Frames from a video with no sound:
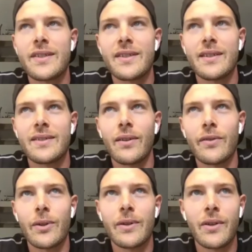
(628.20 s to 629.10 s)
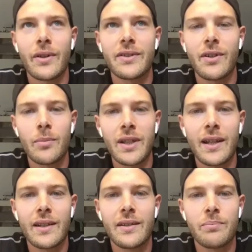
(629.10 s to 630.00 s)
is overall not
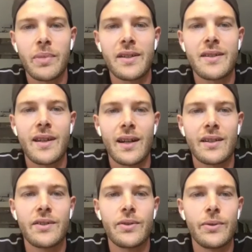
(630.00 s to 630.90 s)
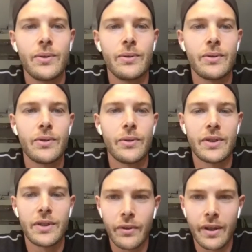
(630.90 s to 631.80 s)
complicated, but it's hard to to
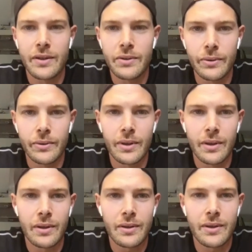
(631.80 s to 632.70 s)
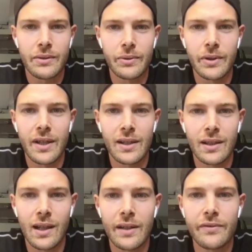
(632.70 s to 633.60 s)
integrate into uh, into your daily
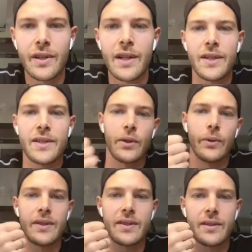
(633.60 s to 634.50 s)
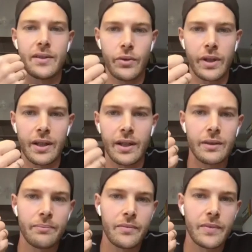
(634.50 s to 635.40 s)
life. So it's
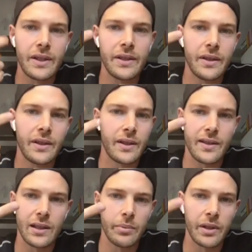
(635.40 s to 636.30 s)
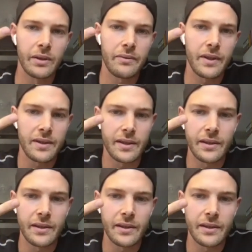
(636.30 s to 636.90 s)
drinking, eating, and sleeping. That's it.